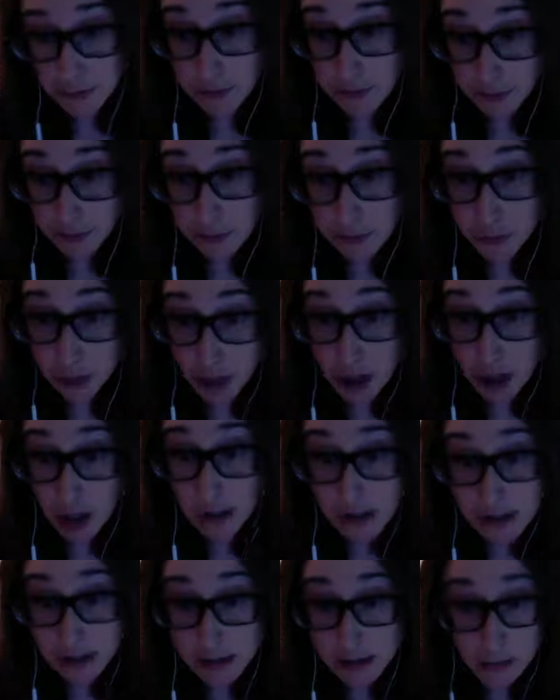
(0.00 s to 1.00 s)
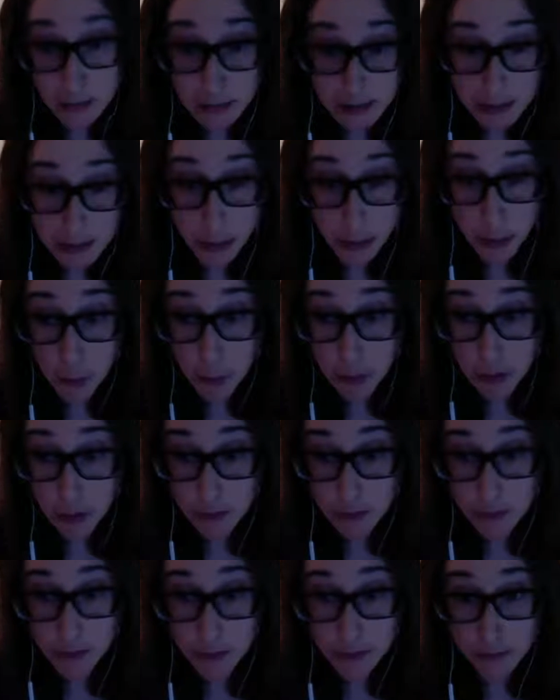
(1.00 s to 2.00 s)
give drugs, and
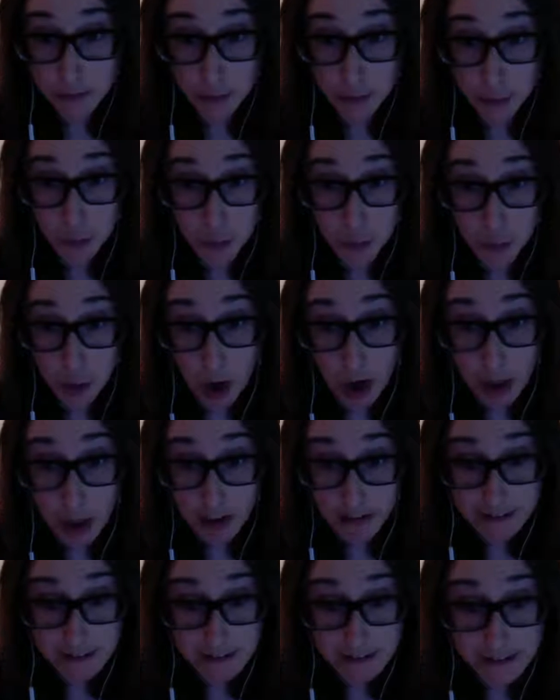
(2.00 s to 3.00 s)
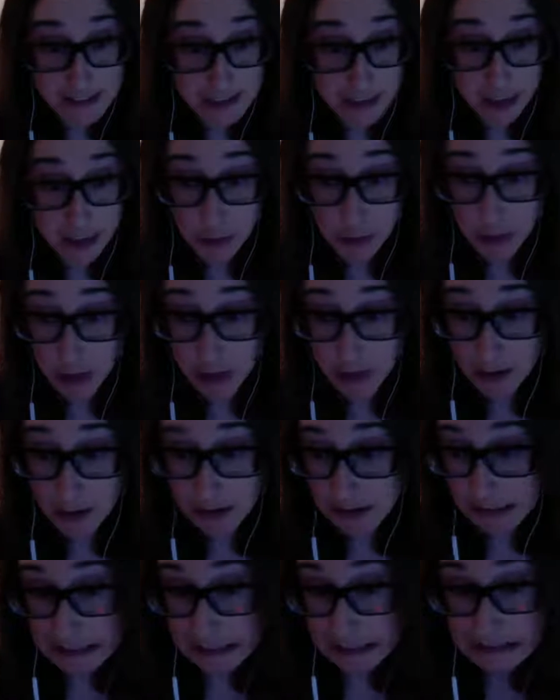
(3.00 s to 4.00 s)
people would walk and see how
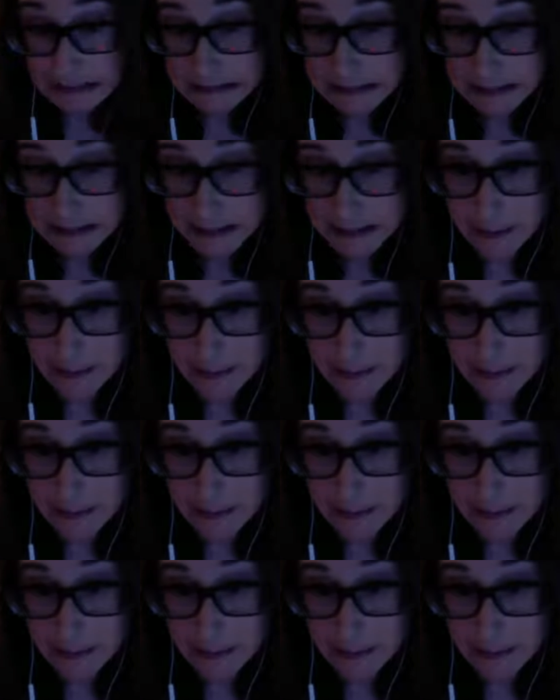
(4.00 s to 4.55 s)
long, like,